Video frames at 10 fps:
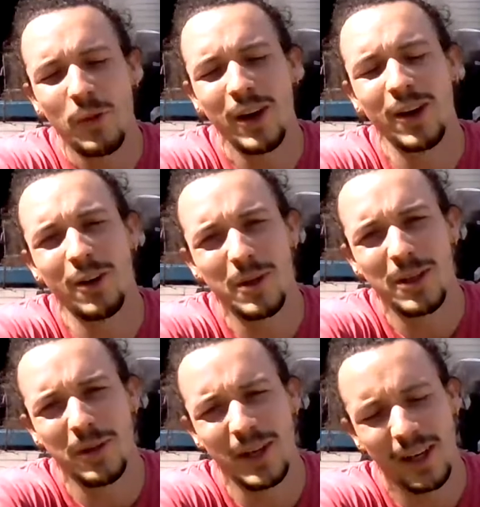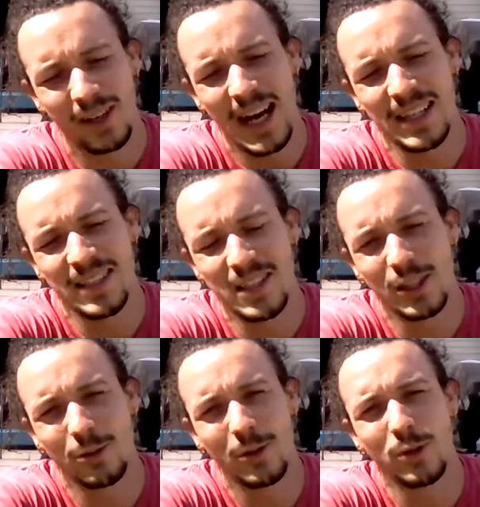we are going to be doing our classes
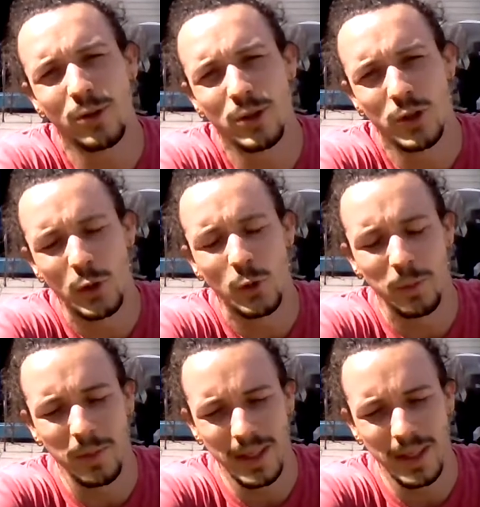through Zoom